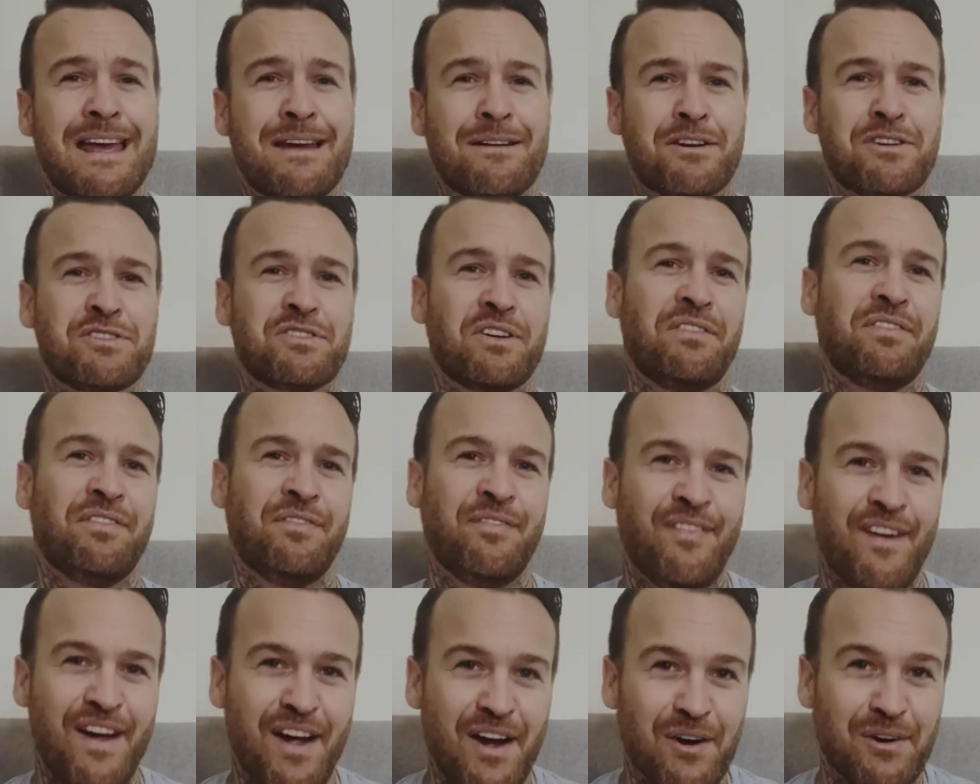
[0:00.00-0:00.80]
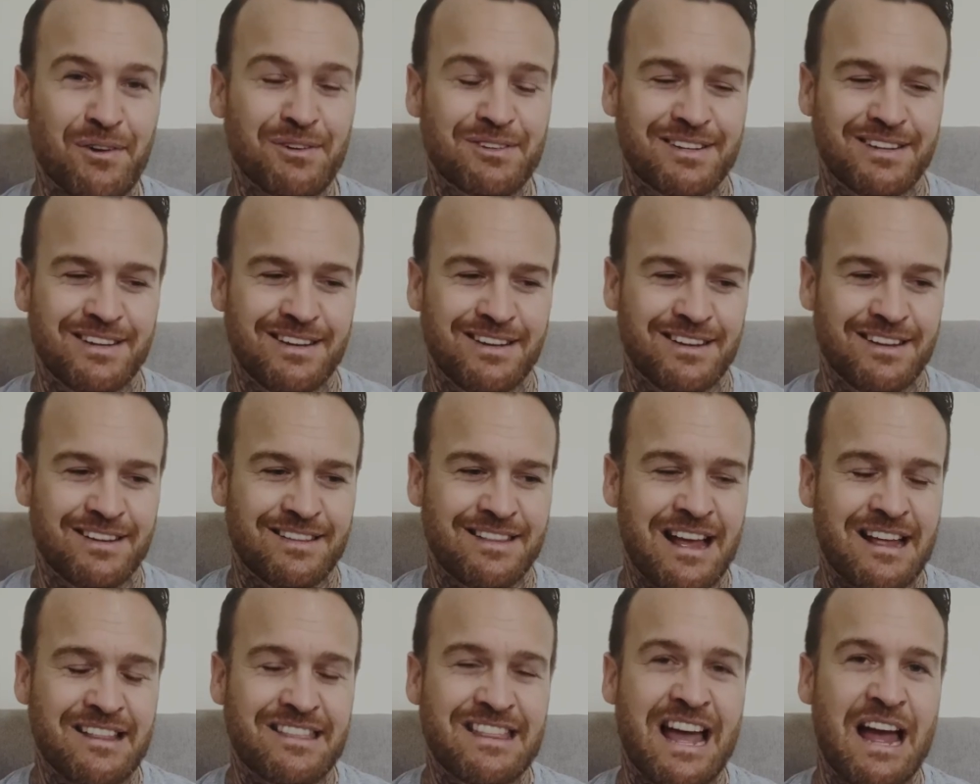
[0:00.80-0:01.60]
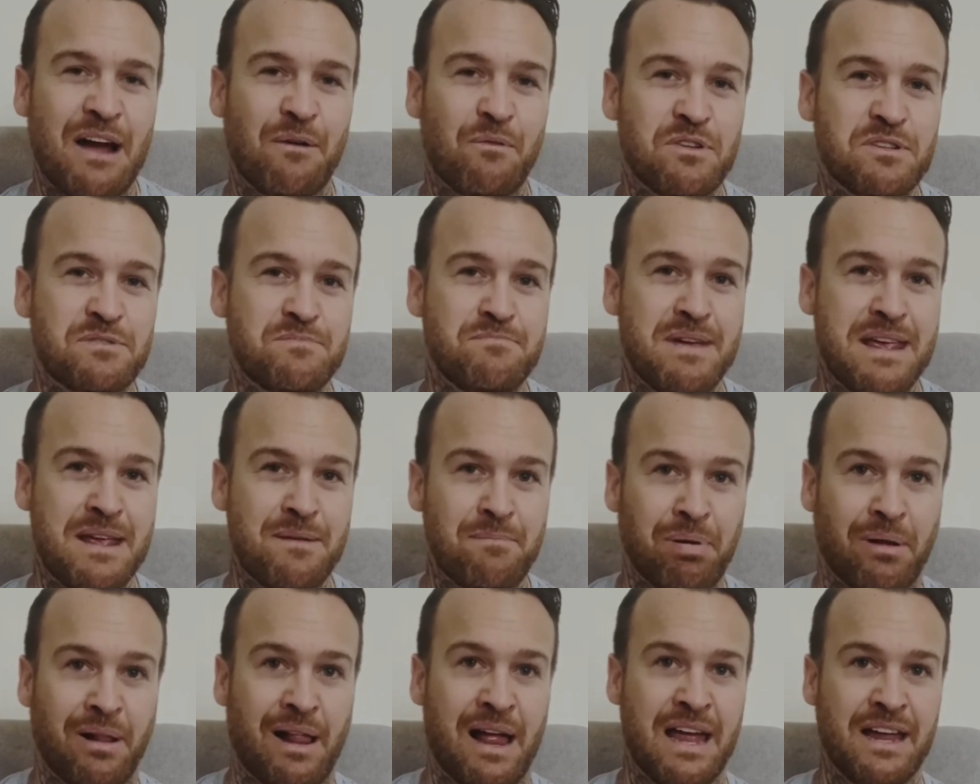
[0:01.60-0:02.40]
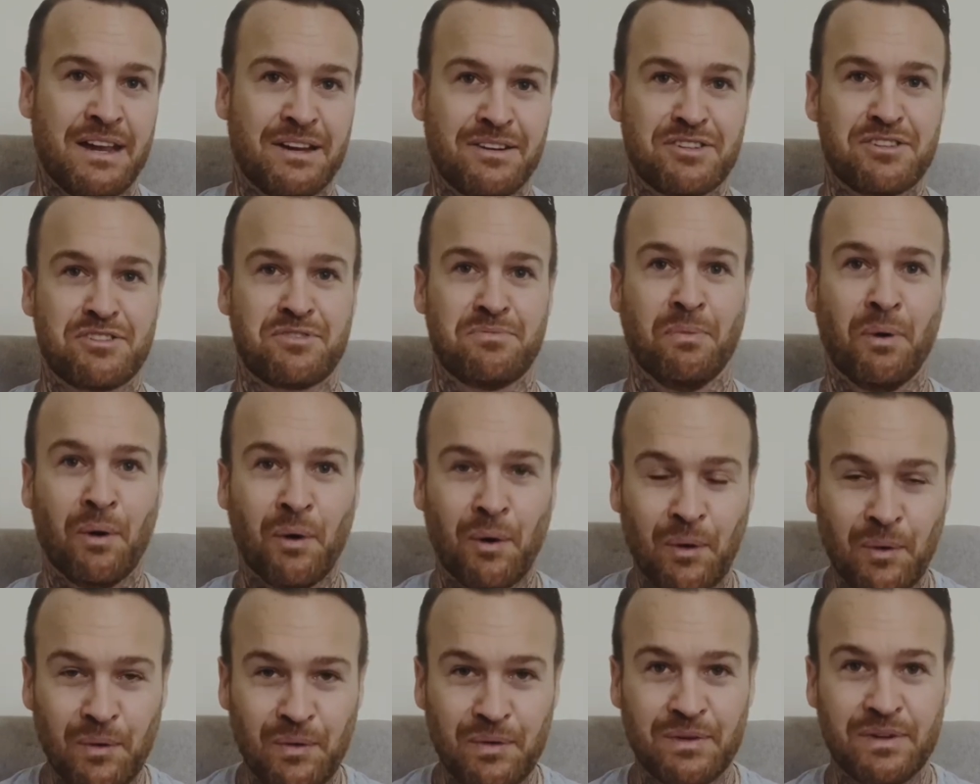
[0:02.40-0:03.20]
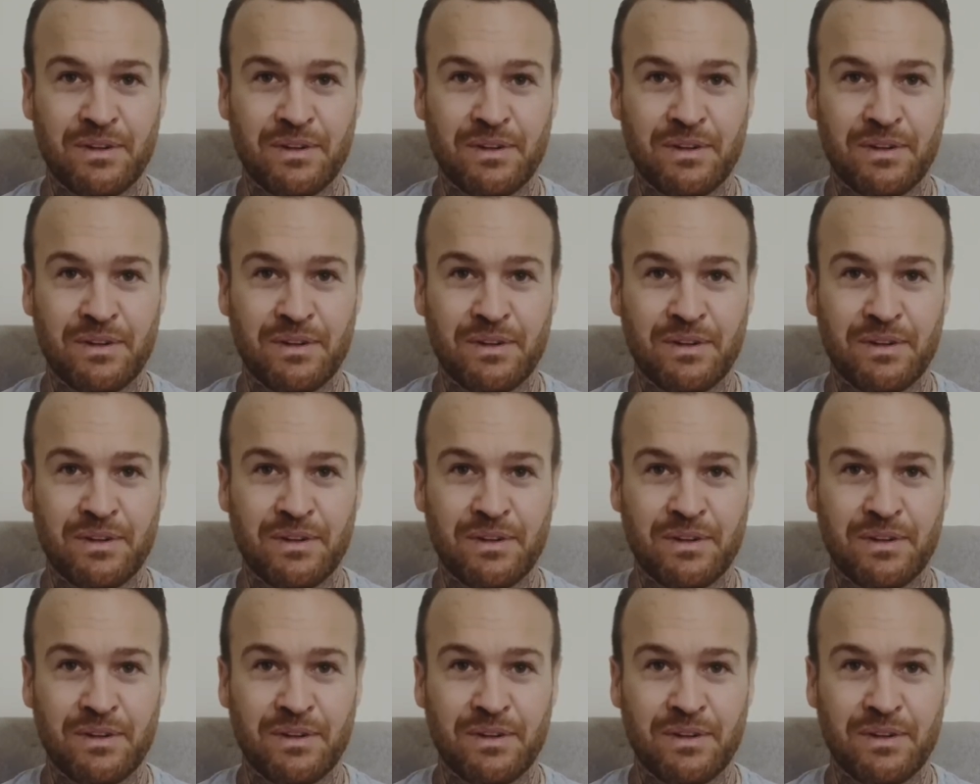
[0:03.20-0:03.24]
Because I felt that was me playing small.